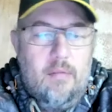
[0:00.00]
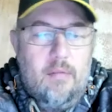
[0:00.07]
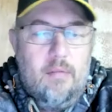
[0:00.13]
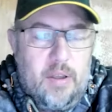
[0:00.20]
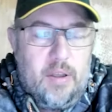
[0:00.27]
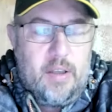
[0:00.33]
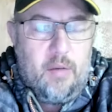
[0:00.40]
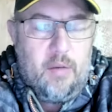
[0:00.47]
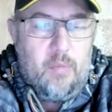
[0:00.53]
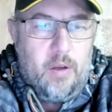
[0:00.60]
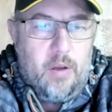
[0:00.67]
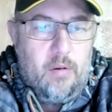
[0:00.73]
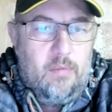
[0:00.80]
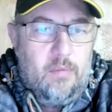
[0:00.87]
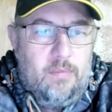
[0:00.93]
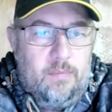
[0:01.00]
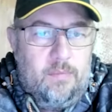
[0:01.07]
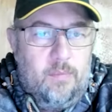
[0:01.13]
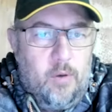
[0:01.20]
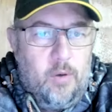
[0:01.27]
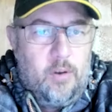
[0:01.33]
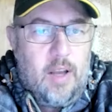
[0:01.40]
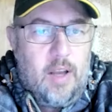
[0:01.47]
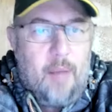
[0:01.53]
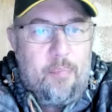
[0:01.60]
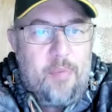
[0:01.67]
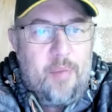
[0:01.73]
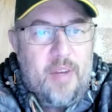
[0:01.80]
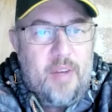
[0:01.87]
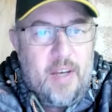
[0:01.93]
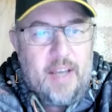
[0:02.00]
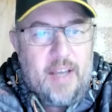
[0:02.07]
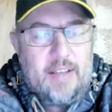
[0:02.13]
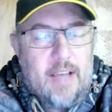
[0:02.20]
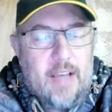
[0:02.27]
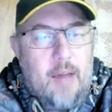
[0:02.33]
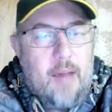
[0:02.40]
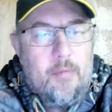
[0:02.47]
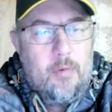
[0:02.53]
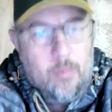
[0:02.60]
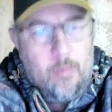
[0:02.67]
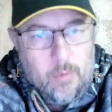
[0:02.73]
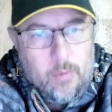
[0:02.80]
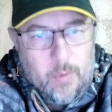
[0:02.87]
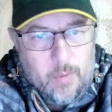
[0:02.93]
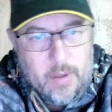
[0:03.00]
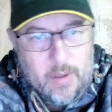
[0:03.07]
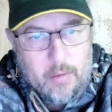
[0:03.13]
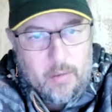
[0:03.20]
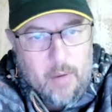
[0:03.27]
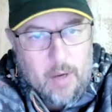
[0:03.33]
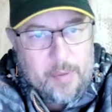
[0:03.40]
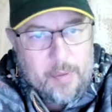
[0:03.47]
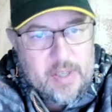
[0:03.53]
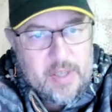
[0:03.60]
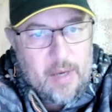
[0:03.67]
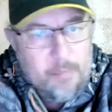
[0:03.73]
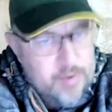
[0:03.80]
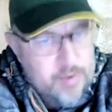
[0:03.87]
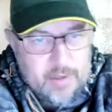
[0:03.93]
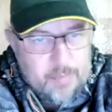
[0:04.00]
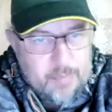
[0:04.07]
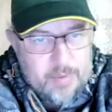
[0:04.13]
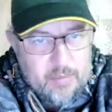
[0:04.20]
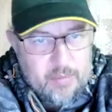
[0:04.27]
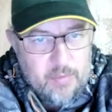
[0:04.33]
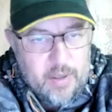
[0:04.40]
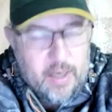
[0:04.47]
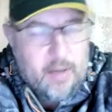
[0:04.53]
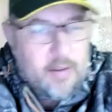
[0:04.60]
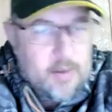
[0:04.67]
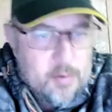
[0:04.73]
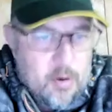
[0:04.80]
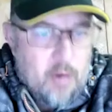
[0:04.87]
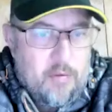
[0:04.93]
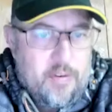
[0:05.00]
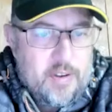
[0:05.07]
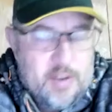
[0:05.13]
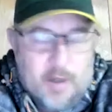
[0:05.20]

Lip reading: But then we'll clap them the next game and we'll win the Rugby Championships and we get the trophy.